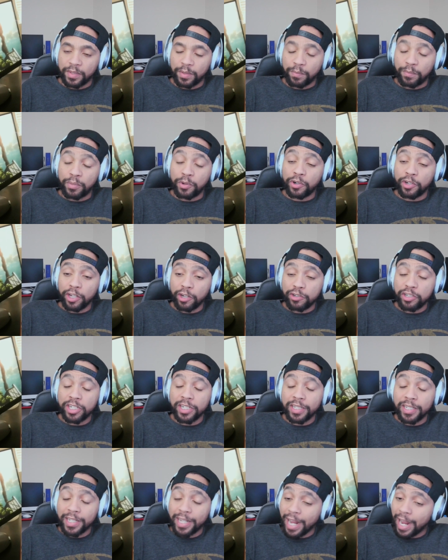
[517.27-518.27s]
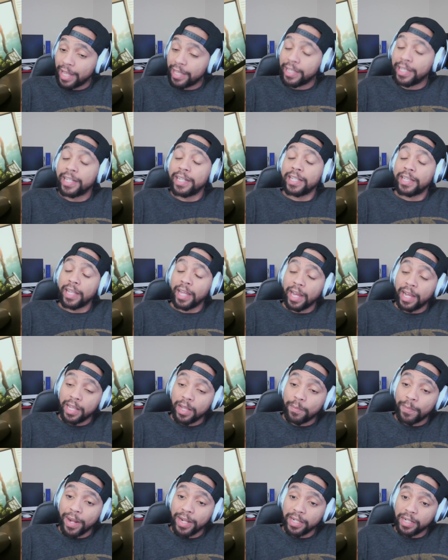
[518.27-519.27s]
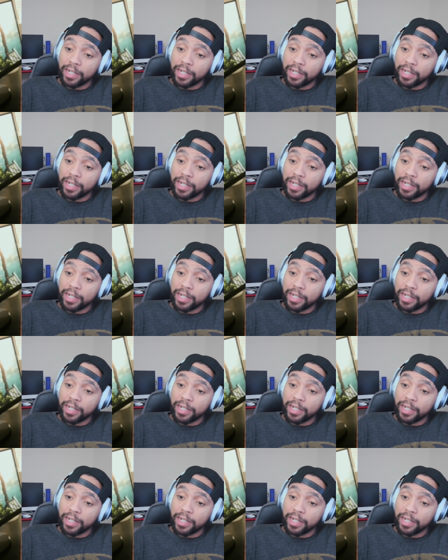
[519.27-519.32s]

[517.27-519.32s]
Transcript: Pull your shit together and get the hell up out of